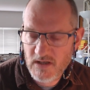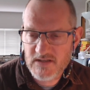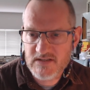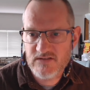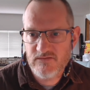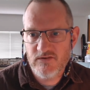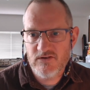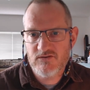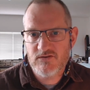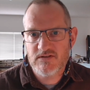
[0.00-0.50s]

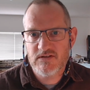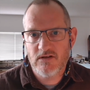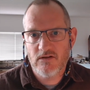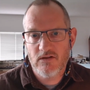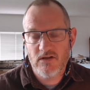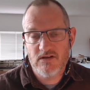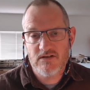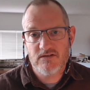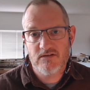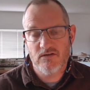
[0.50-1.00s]
of interesting
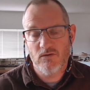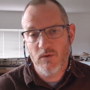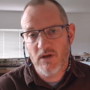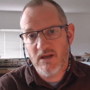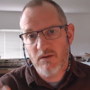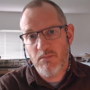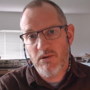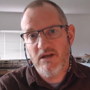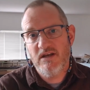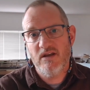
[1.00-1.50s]
things. The
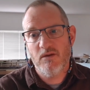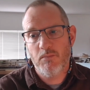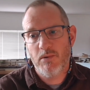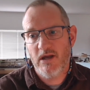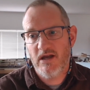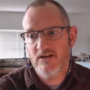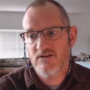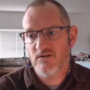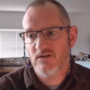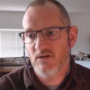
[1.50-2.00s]
Wikipedia
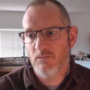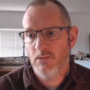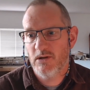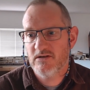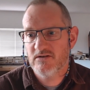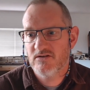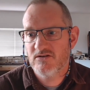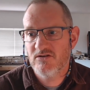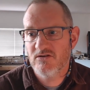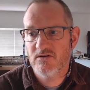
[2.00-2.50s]
page on the
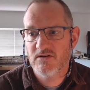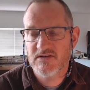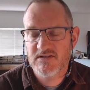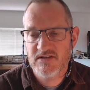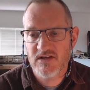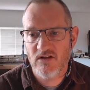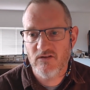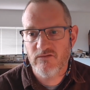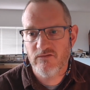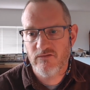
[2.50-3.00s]
Pentateuch
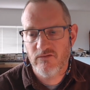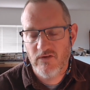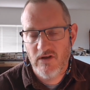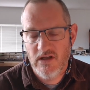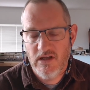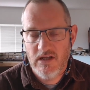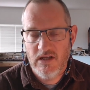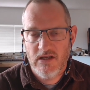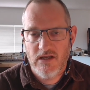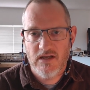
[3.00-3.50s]
itself
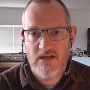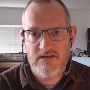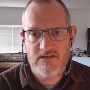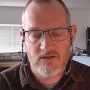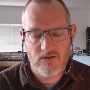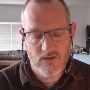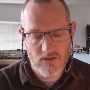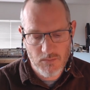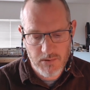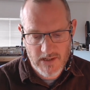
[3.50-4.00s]
is a
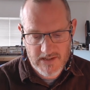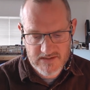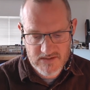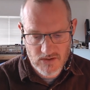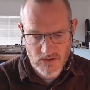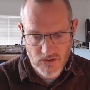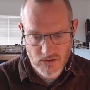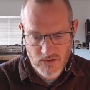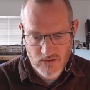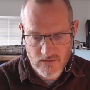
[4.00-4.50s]
good place to
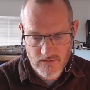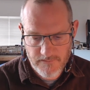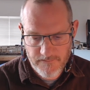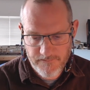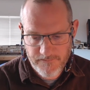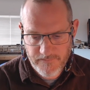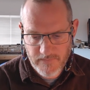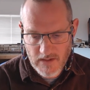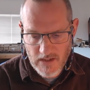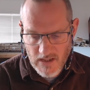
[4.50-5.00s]
look.
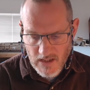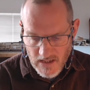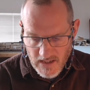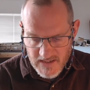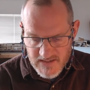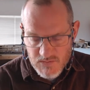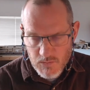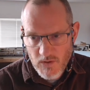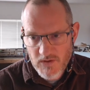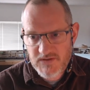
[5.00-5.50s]

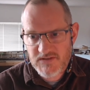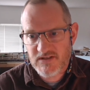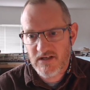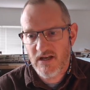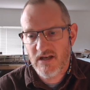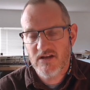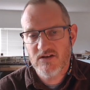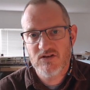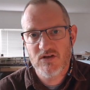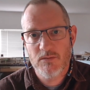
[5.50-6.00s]
It's worth
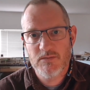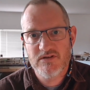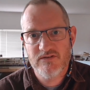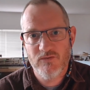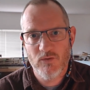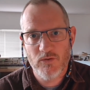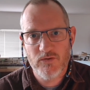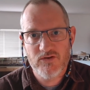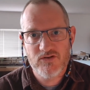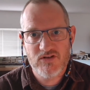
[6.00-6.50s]
saying in terms of
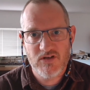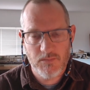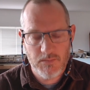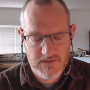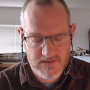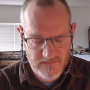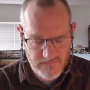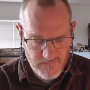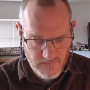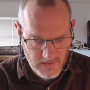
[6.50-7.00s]
authorship,
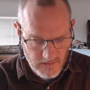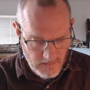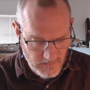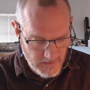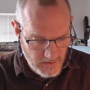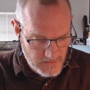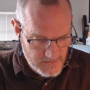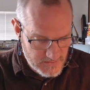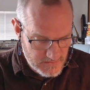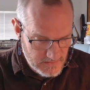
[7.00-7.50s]
as a final
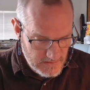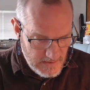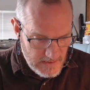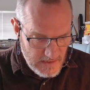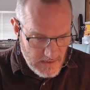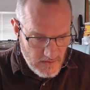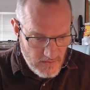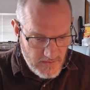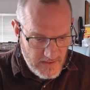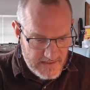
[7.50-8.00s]
note,
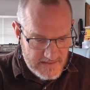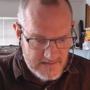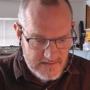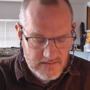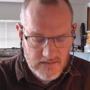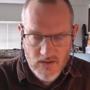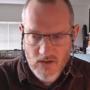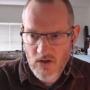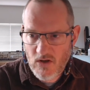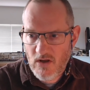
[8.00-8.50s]
that
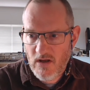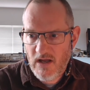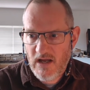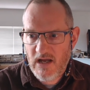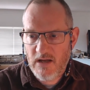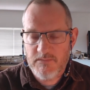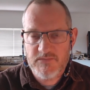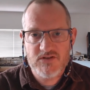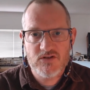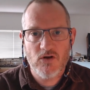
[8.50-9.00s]

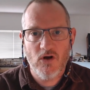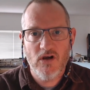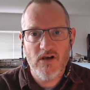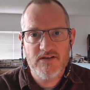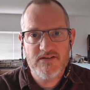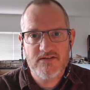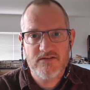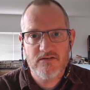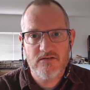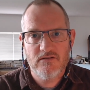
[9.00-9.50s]

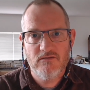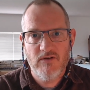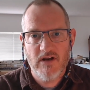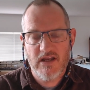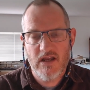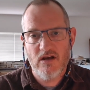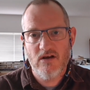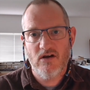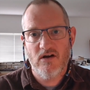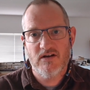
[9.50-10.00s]
scholars
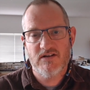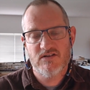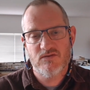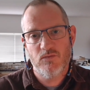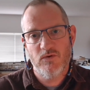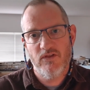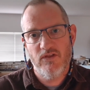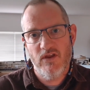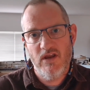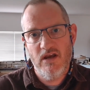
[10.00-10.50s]
recognize
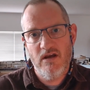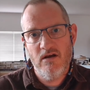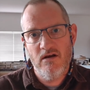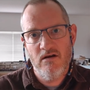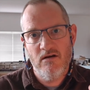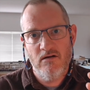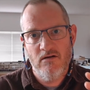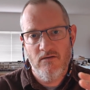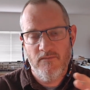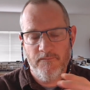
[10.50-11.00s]
within